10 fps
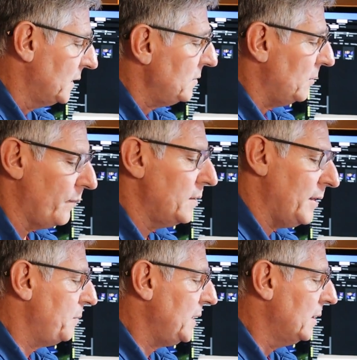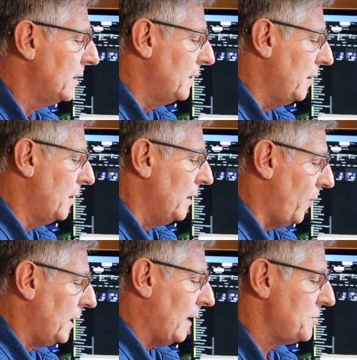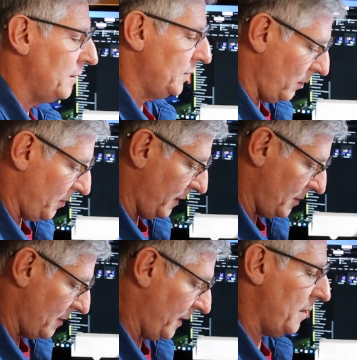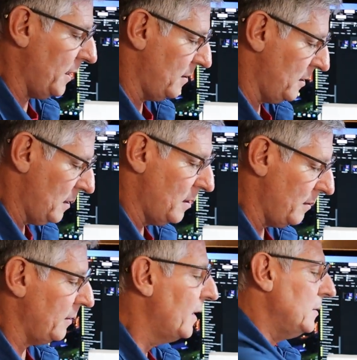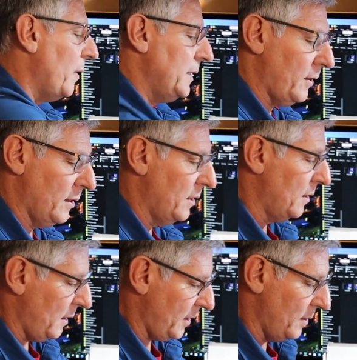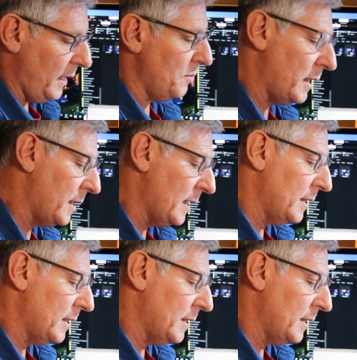It looks just like the previous ones. So